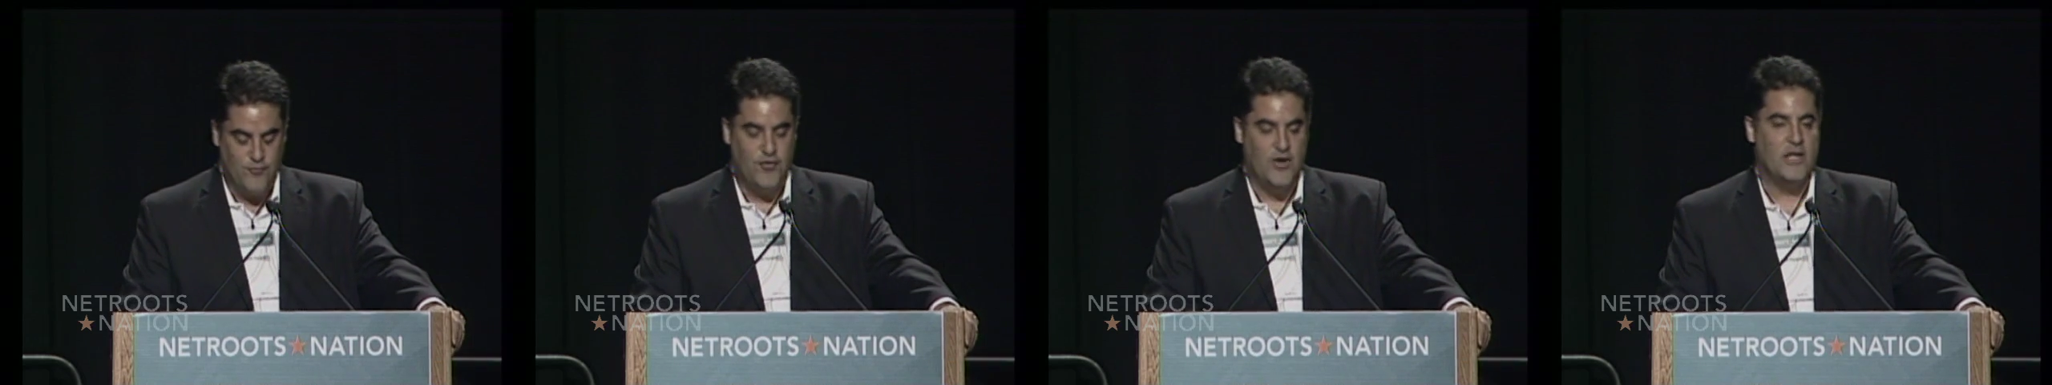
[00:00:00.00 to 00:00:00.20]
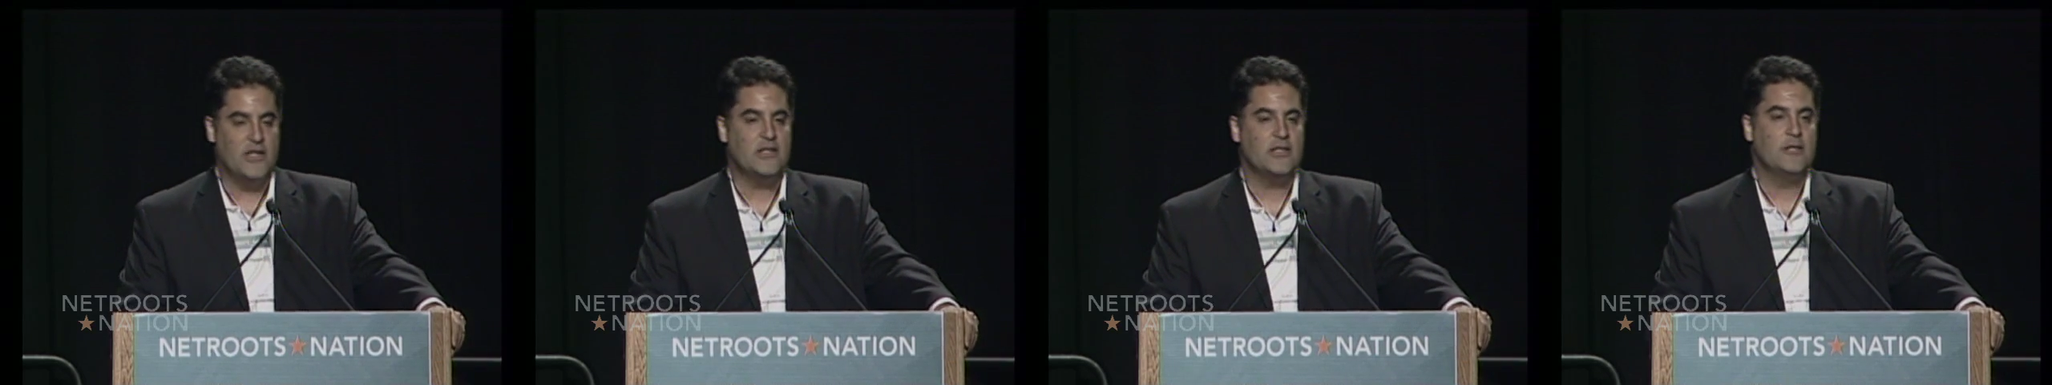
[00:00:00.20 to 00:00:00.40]

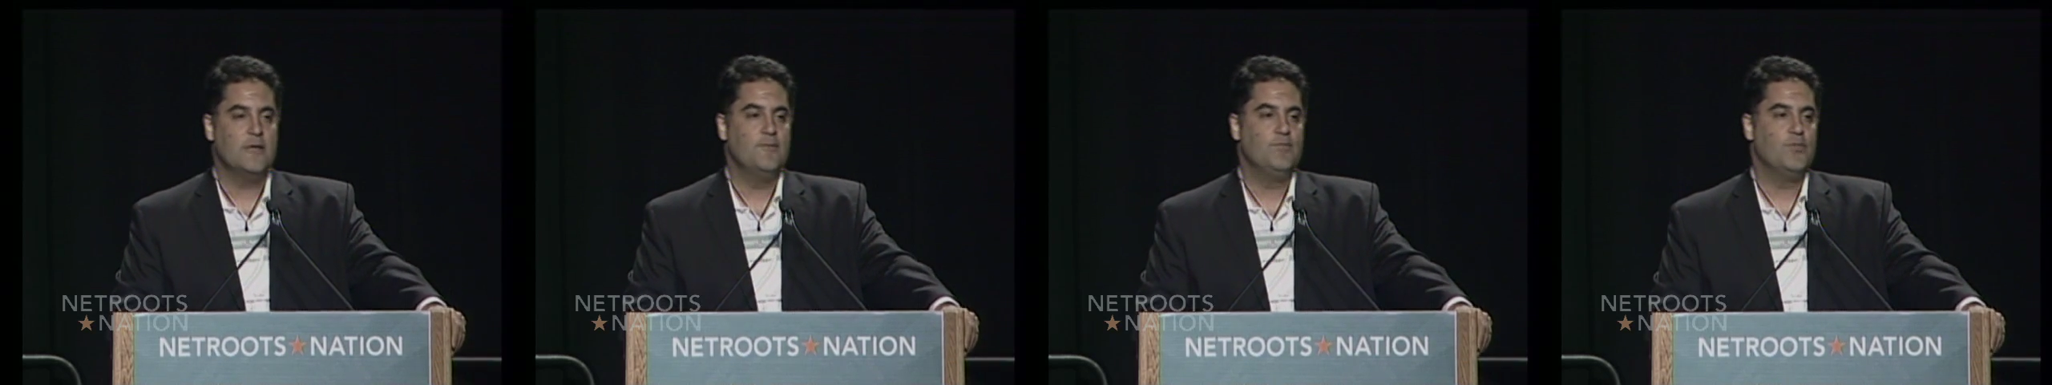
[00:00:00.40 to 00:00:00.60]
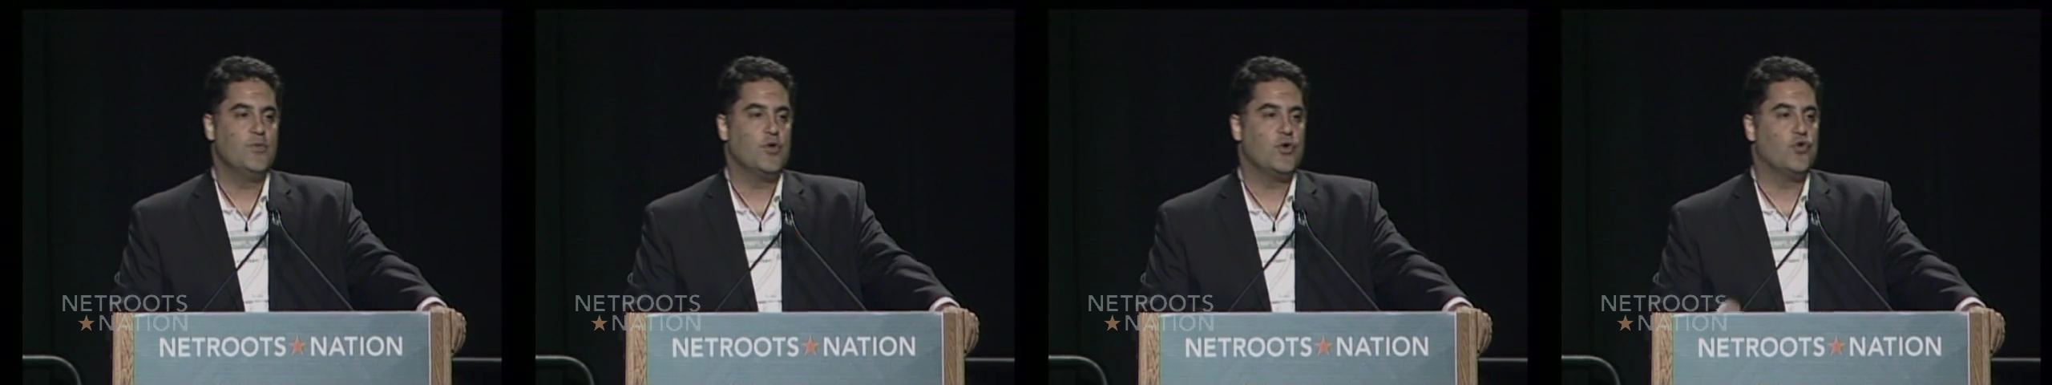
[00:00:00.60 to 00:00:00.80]
fifth
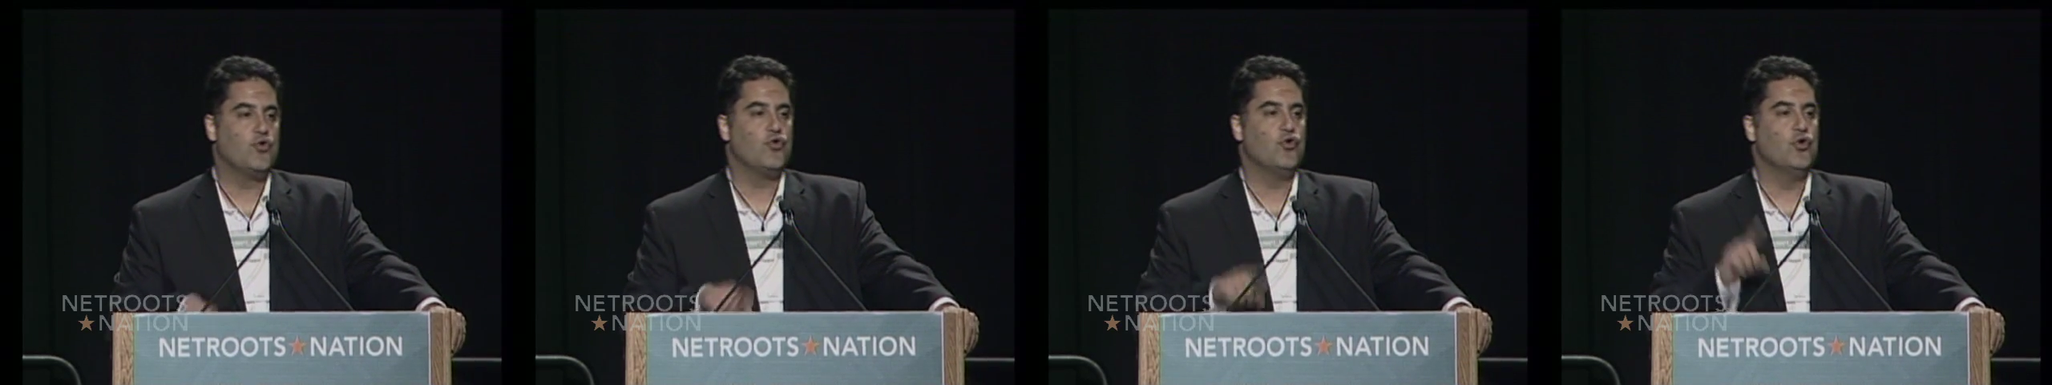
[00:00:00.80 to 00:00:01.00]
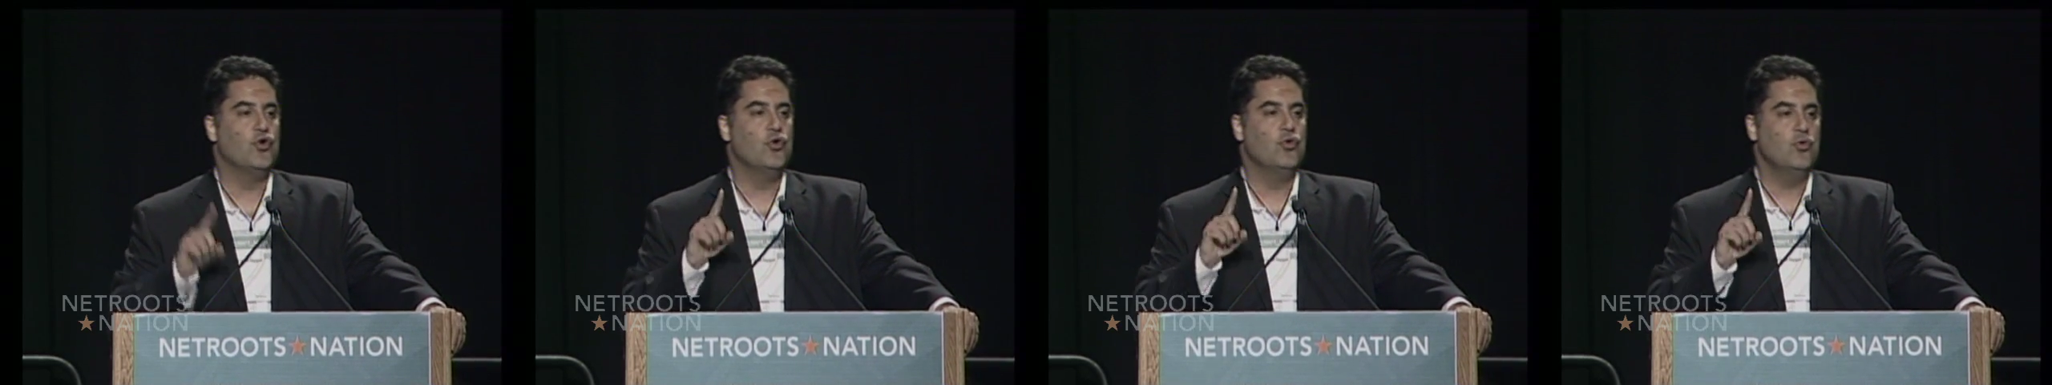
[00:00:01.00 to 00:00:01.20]

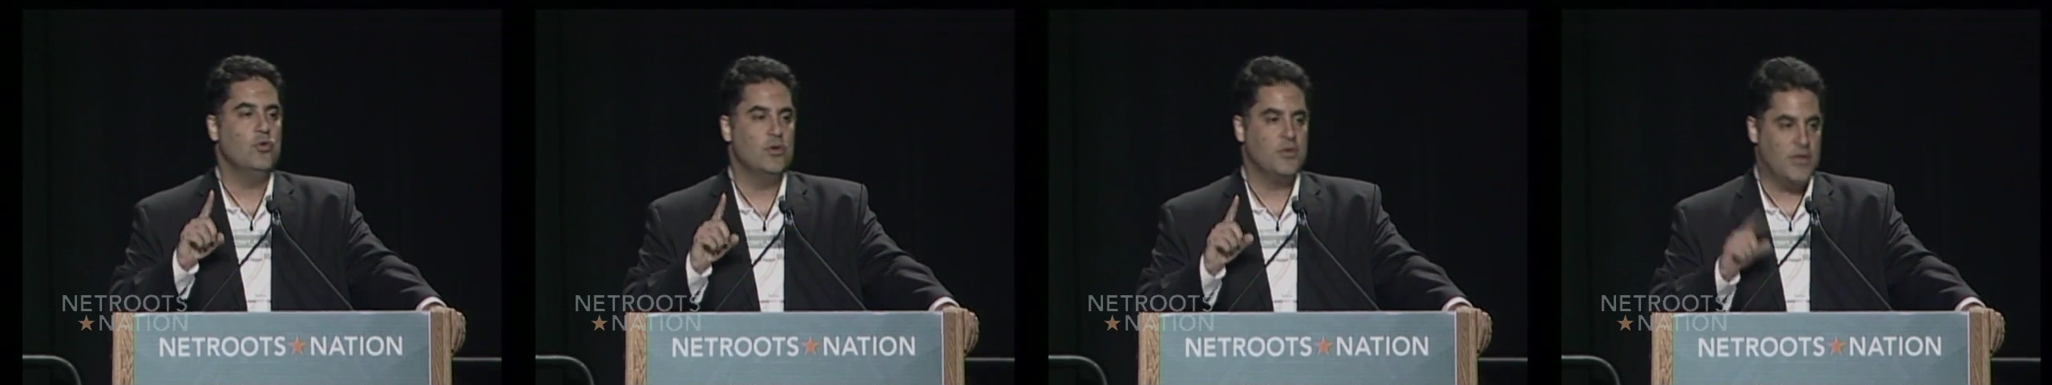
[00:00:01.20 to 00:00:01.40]
grew,